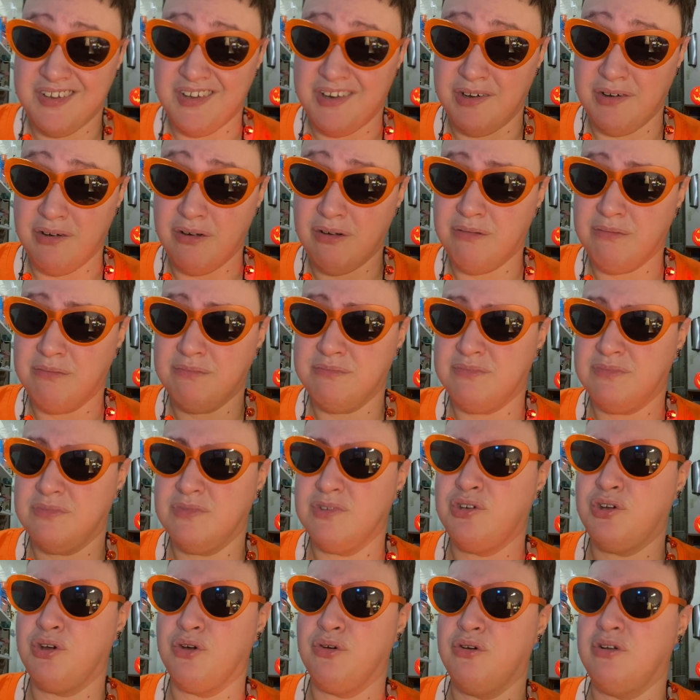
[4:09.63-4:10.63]
hair,
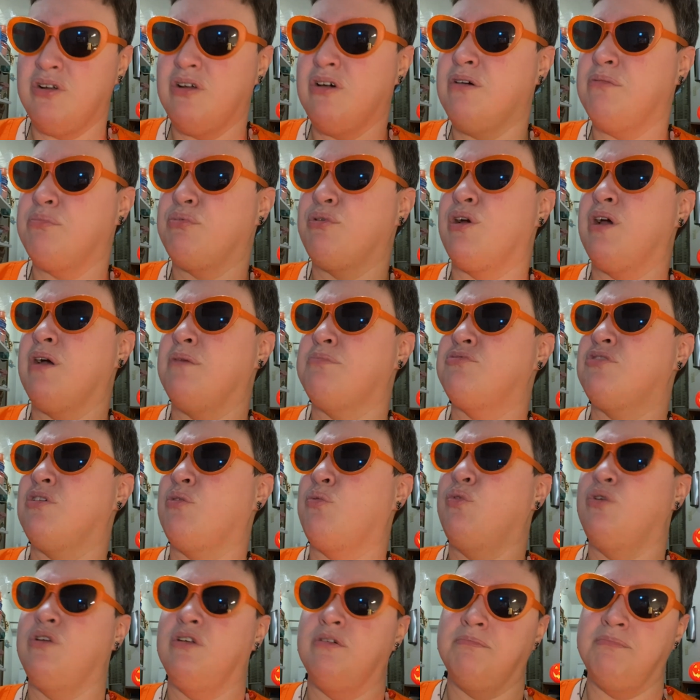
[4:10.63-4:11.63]
growing up, perhaps I
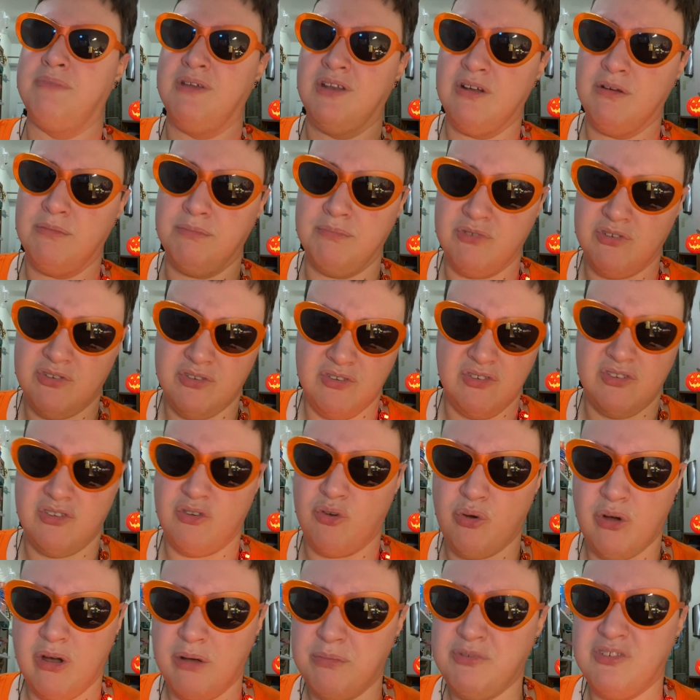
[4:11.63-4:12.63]
wouldn't have been
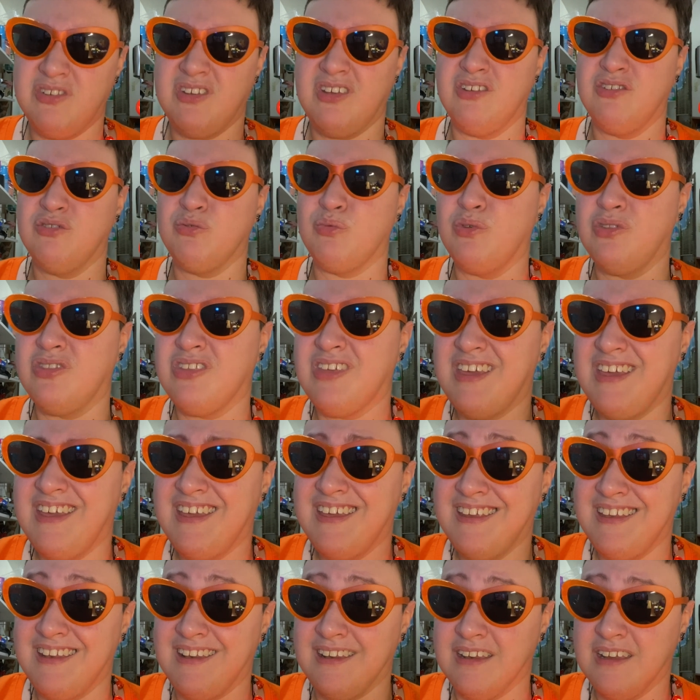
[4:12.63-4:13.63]
so obsessed with
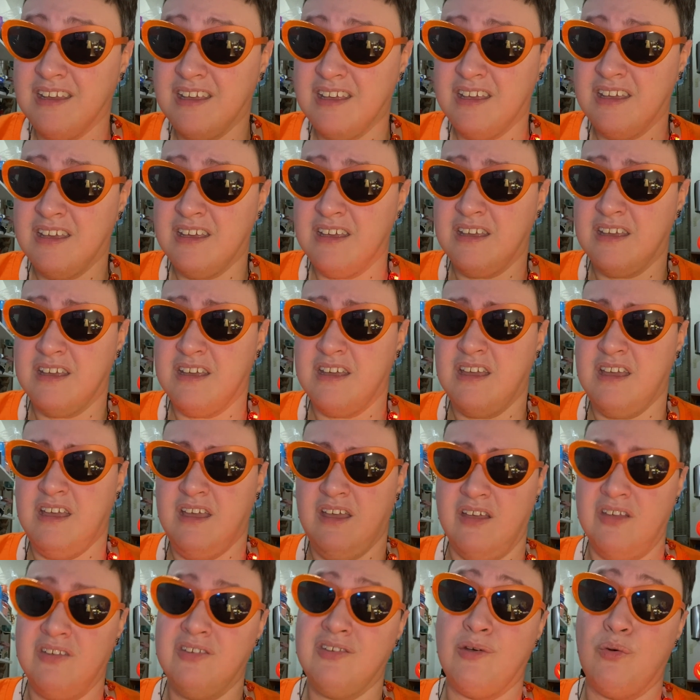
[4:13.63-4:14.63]
Ken
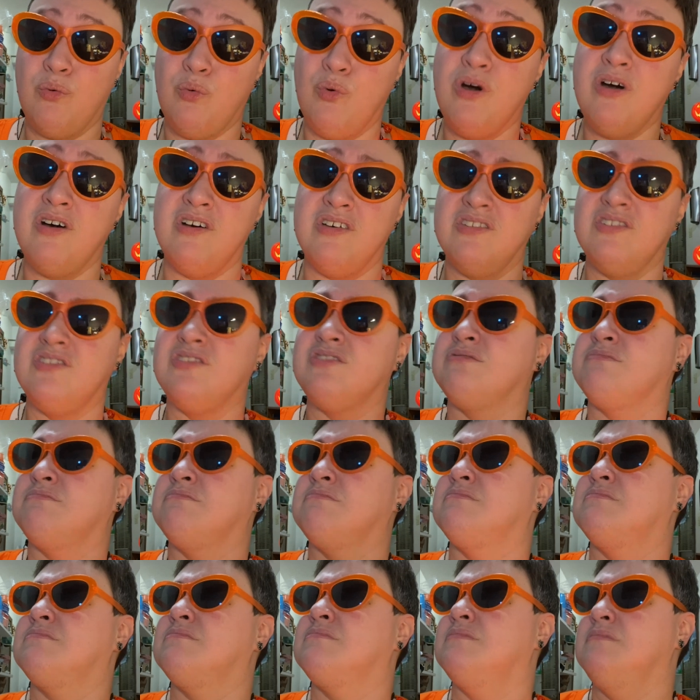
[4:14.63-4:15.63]
as I was.
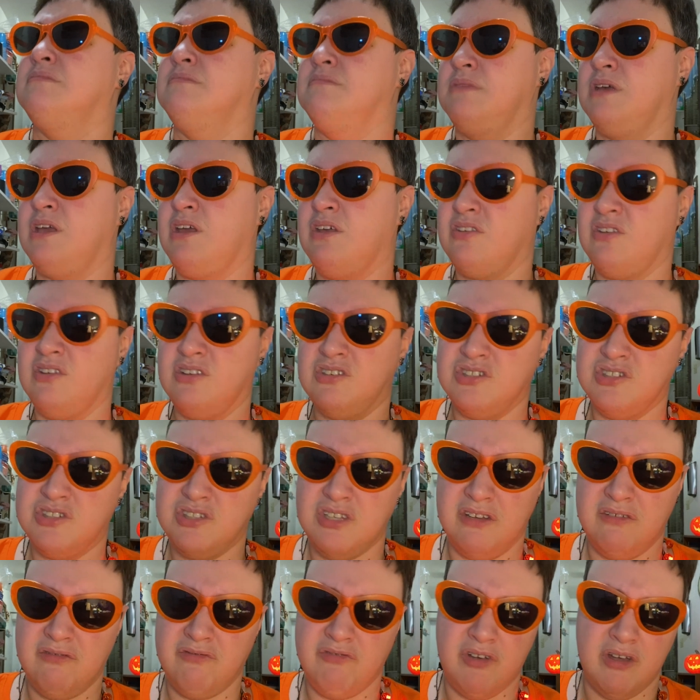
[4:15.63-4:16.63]
Because I just
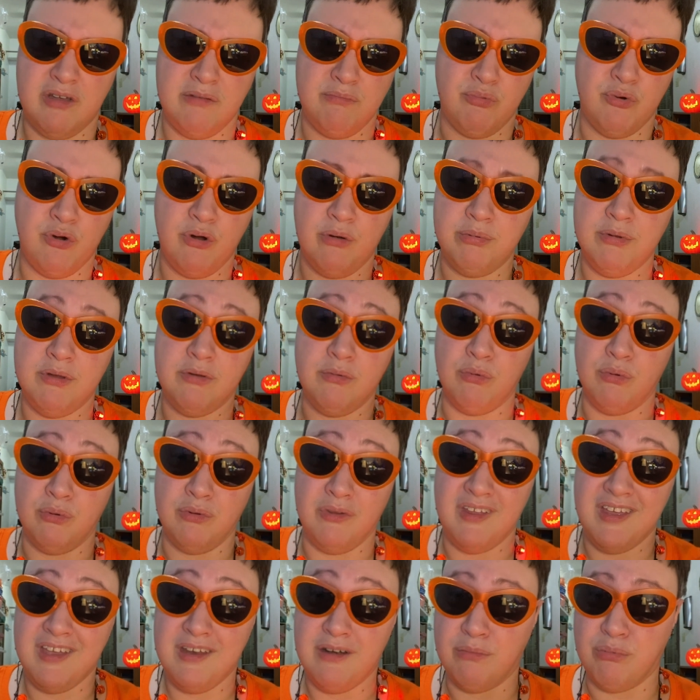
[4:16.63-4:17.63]
didn't find Barbie
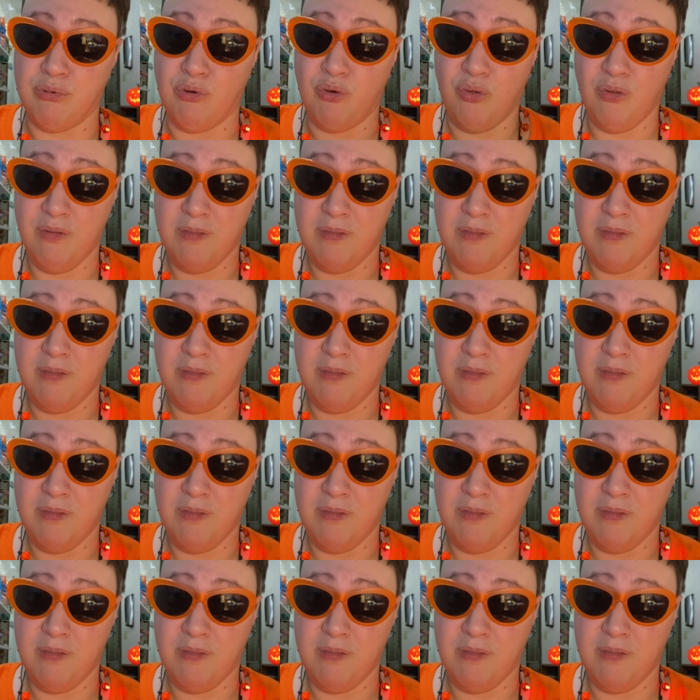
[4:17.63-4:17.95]
relatable.